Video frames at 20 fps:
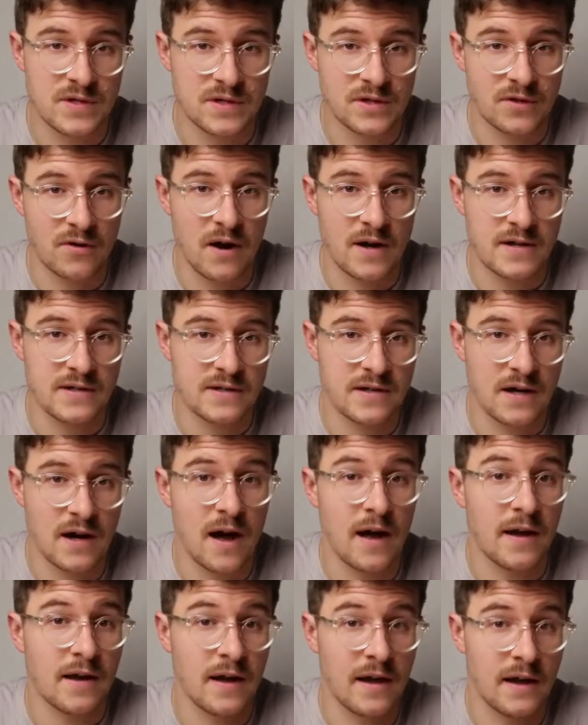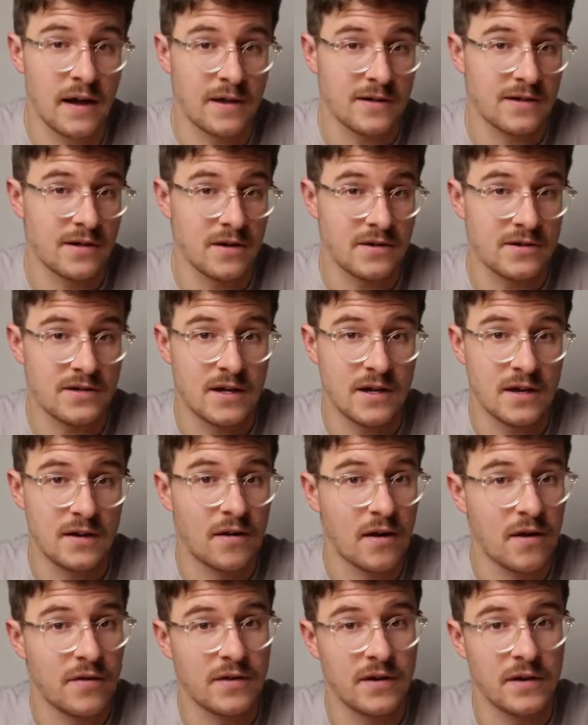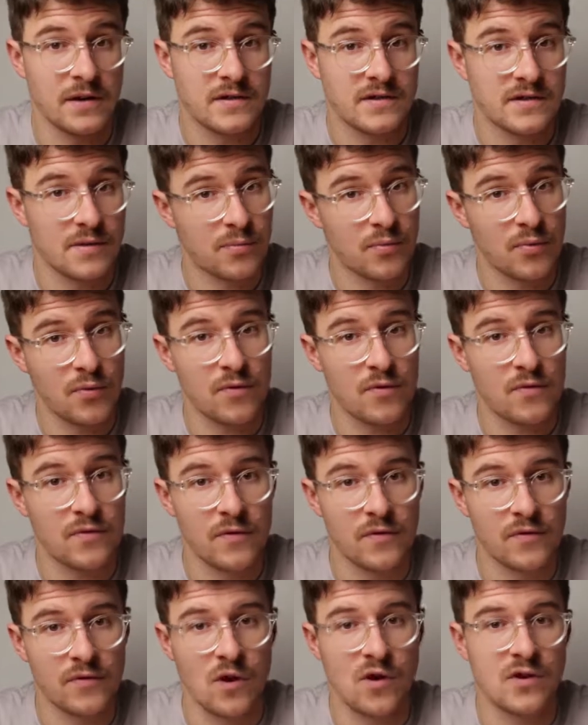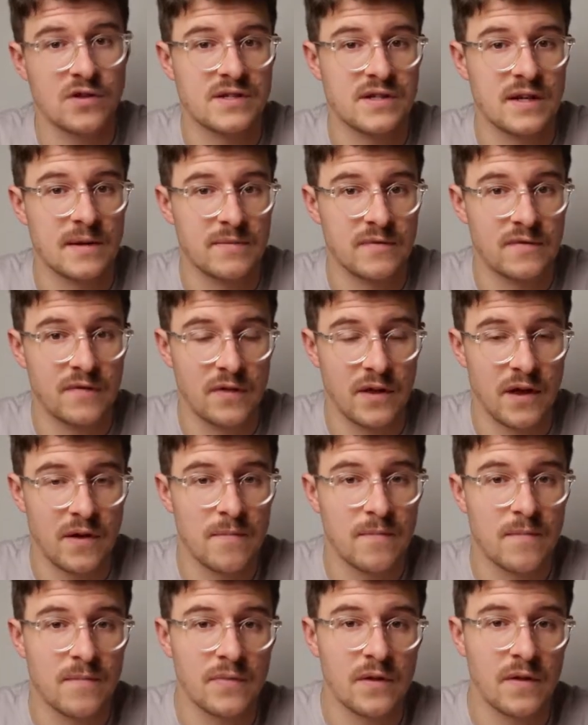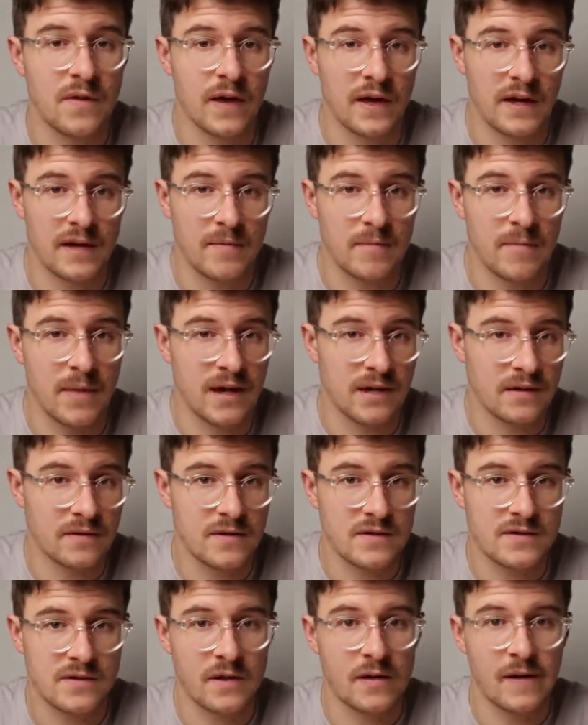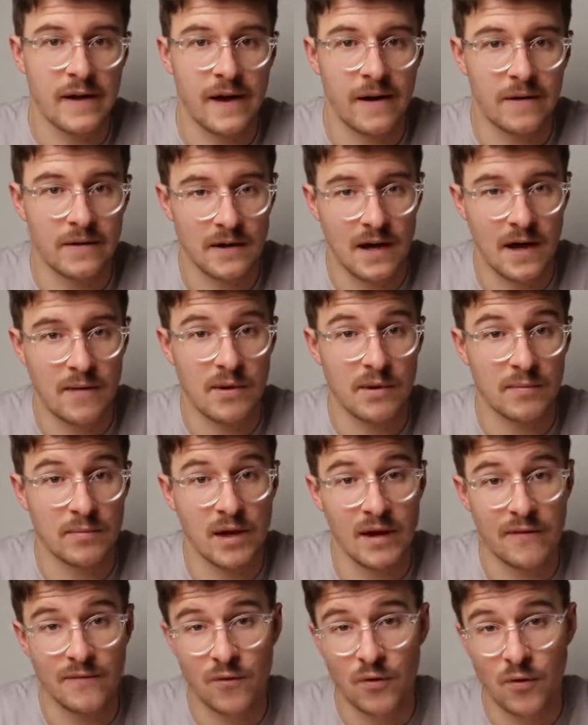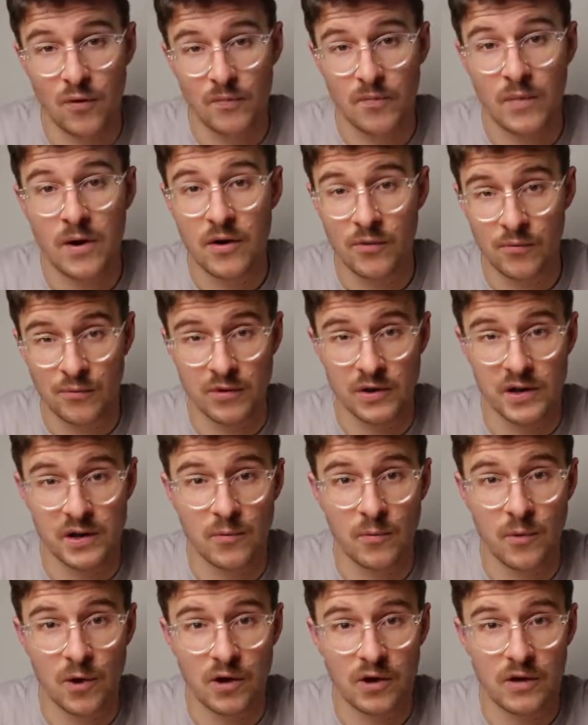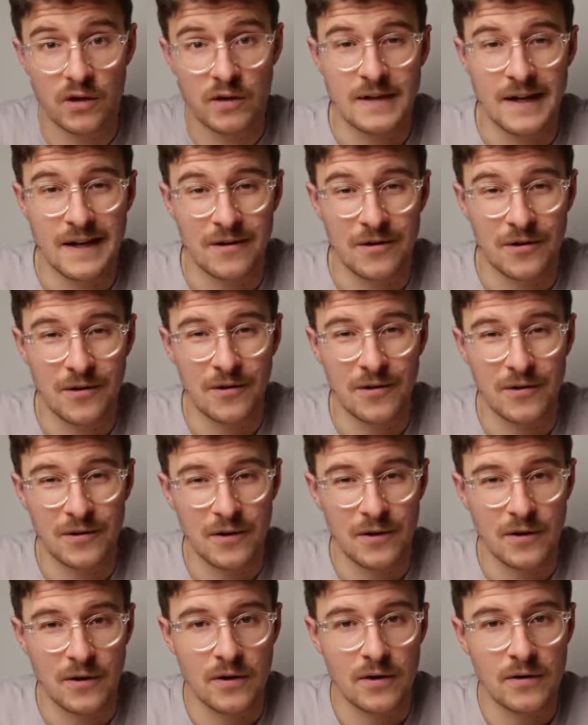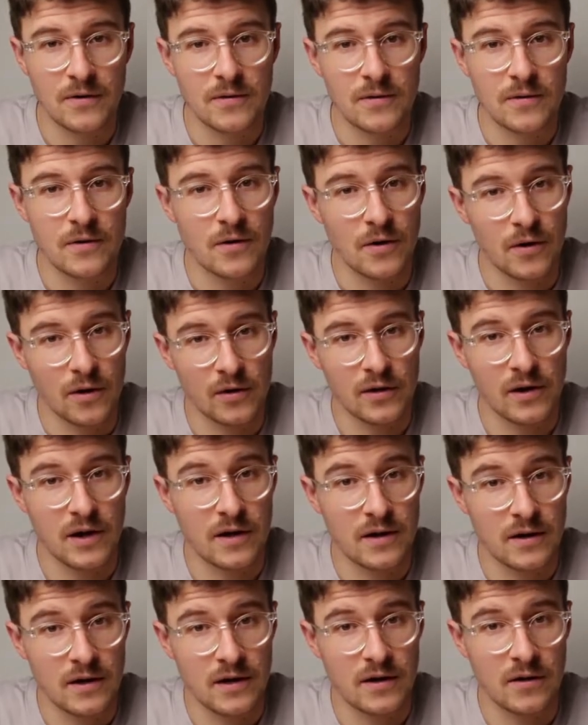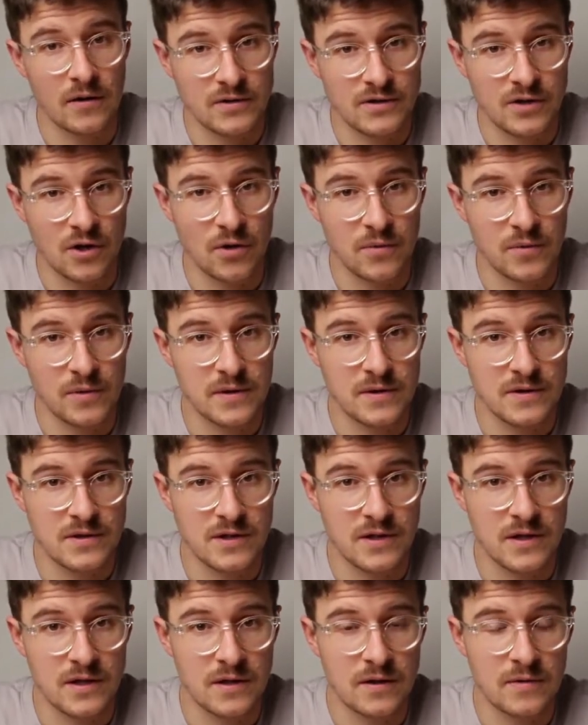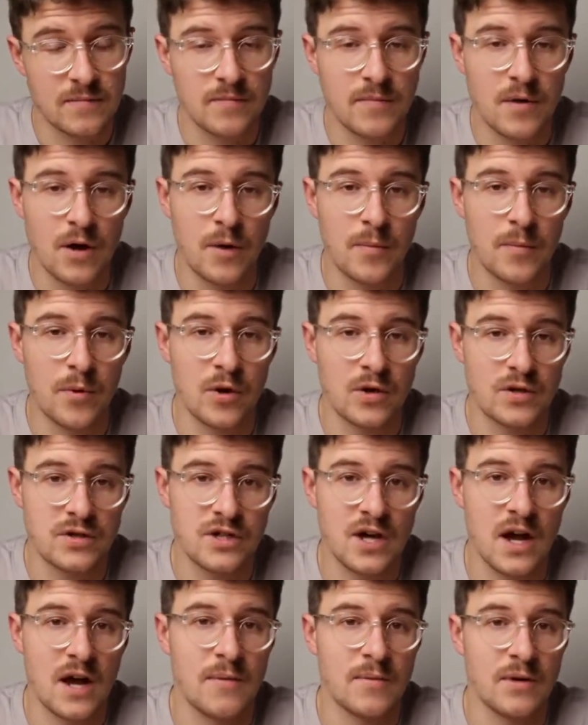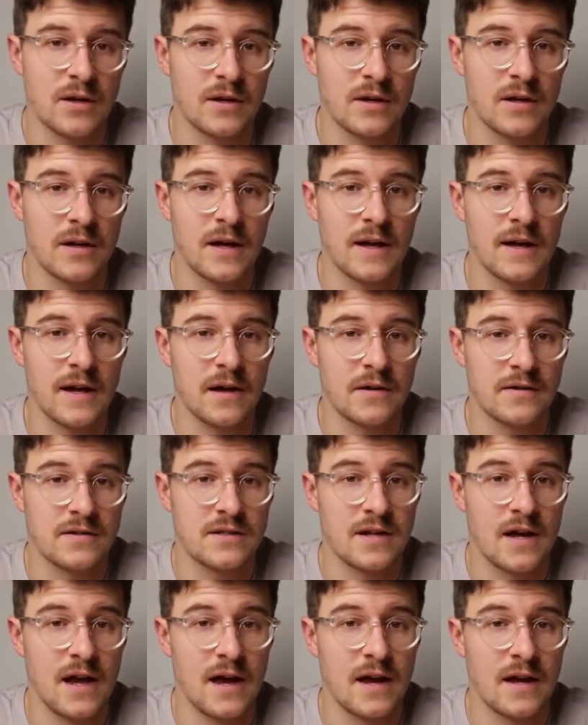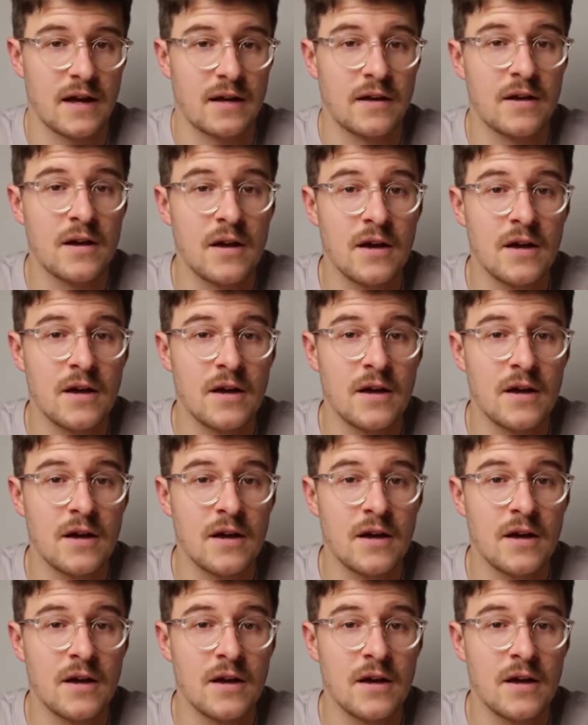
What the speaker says: is a great start, and as I said, I think it's a proof of concept for them that they can make this cloud gaming platform really work. Now, not long ago, earlier in October this year, Emerge Gaming announced a